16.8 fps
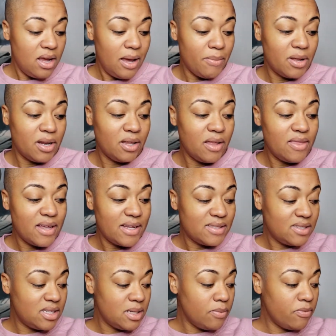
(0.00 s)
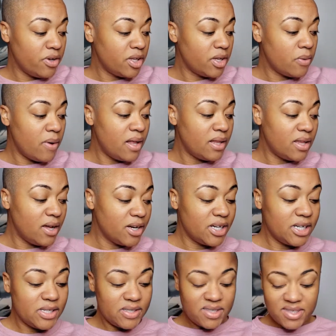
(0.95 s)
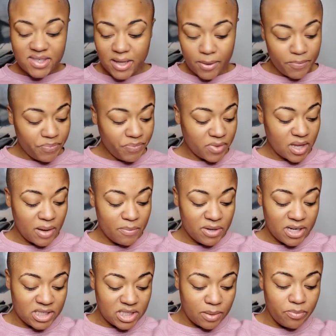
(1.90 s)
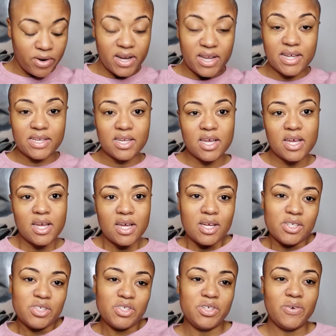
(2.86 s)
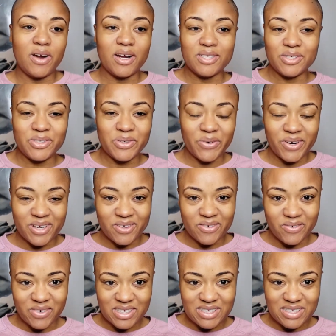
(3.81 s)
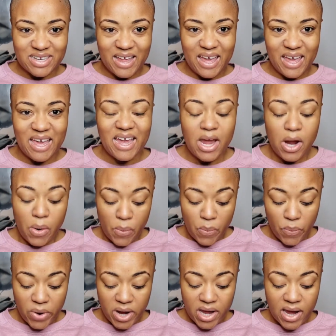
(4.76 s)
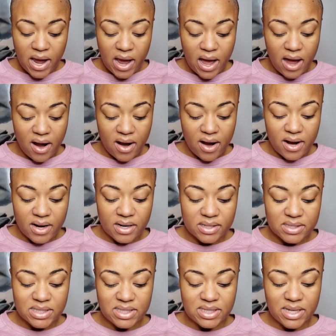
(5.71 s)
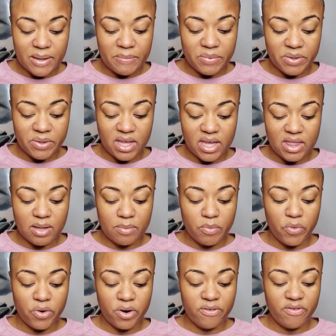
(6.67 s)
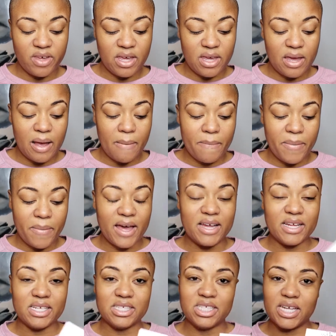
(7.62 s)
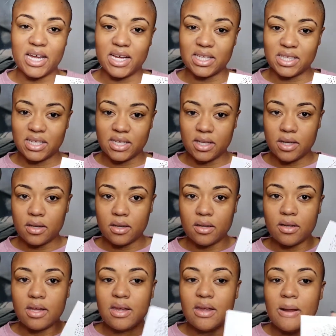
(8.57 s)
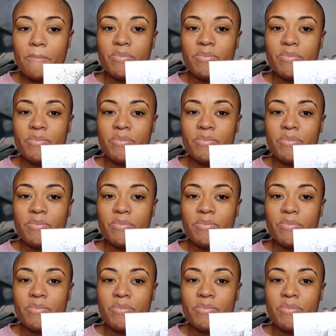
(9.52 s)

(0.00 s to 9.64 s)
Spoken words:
I'm gonna let that steep for a little while longer. So I'm gonna jump right in to our tutorial for today. We are sampling the Morphe by Jaclyn Hill.